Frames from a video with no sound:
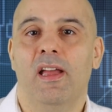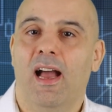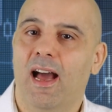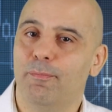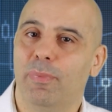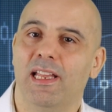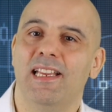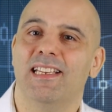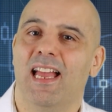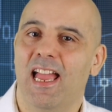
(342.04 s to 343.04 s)
And
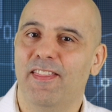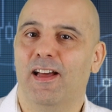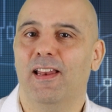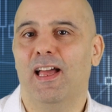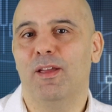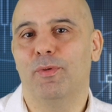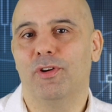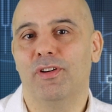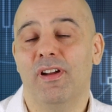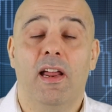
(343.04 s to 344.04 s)
please hit that like
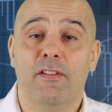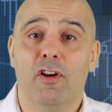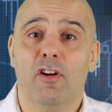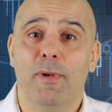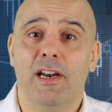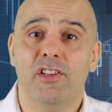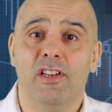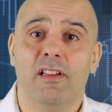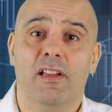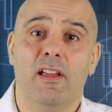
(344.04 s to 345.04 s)
button. And if you're a
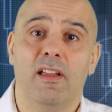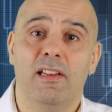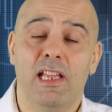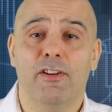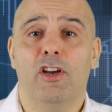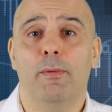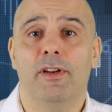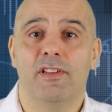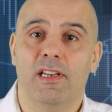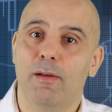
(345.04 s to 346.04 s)
manager, leave a
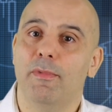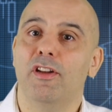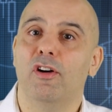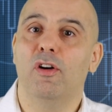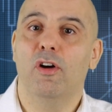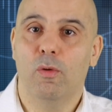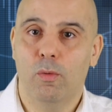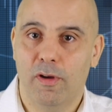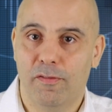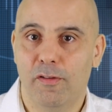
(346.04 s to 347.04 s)
comment to let me know
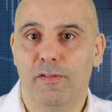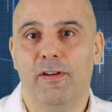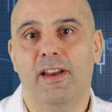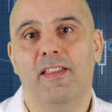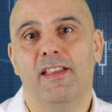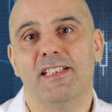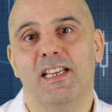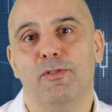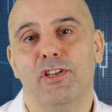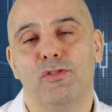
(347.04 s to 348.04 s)
if you found any of these
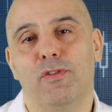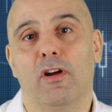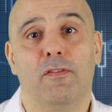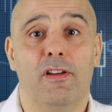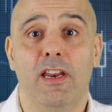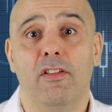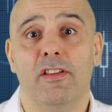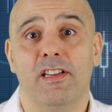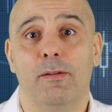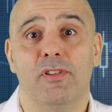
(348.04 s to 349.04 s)
tips useful or if there are any other
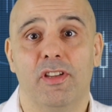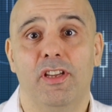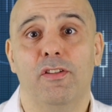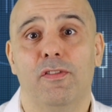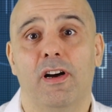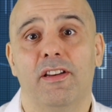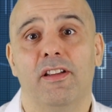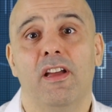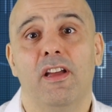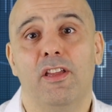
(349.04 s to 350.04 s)
tips that you find
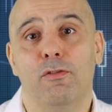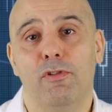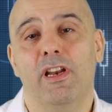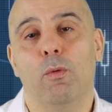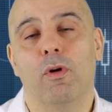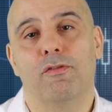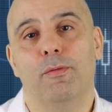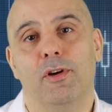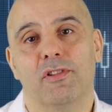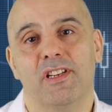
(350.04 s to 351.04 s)
you really want from
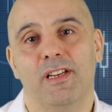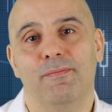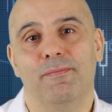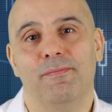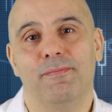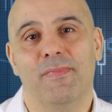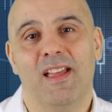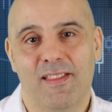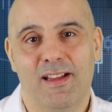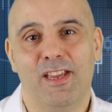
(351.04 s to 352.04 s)
your team.
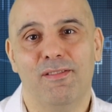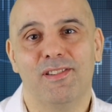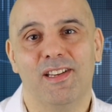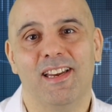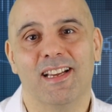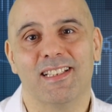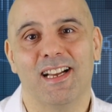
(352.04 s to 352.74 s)
Thank you. See you next